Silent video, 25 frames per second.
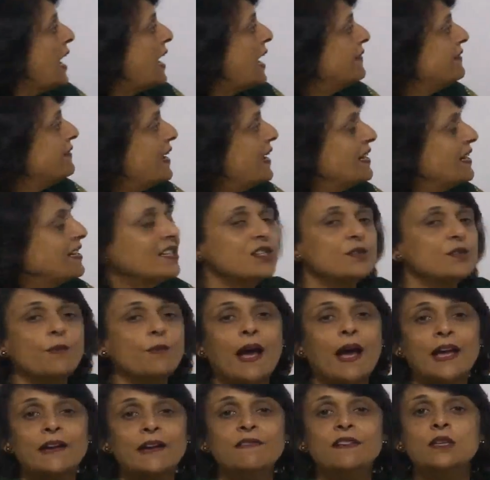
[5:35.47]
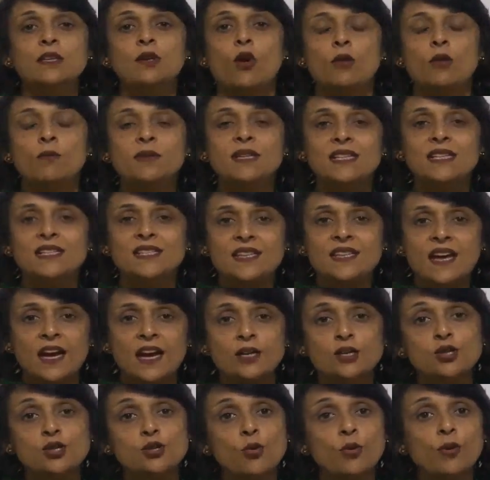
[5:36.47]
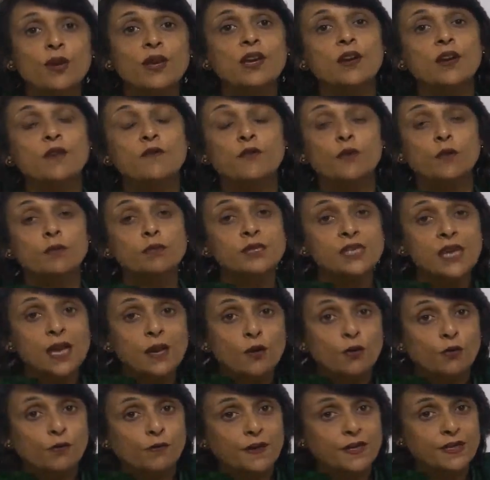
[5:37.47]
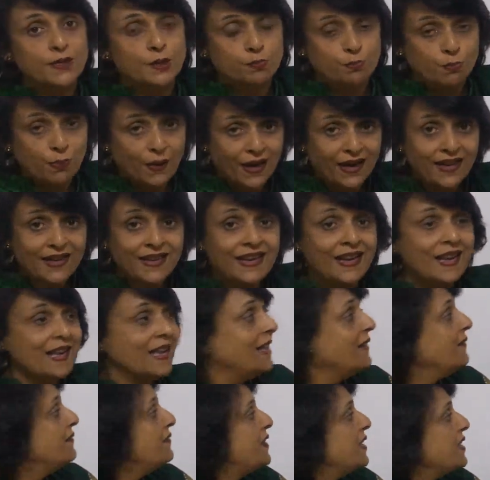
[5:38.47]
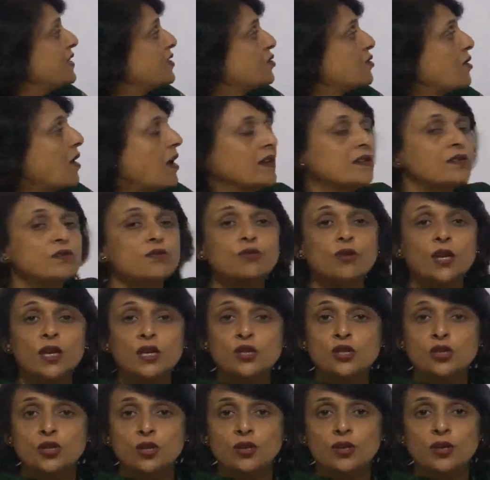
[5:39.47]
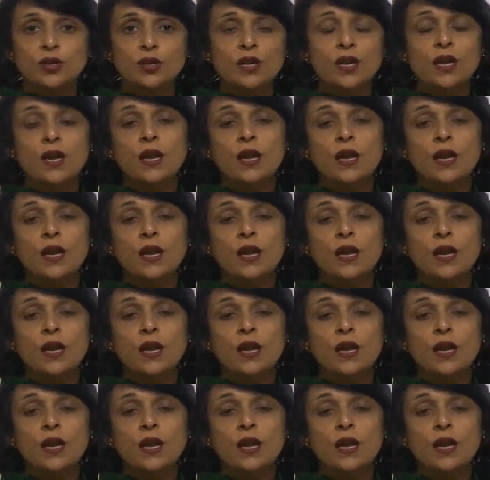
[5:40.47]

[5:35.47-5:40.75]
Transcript: And that is why we normally start showing it from telophase. But this constriction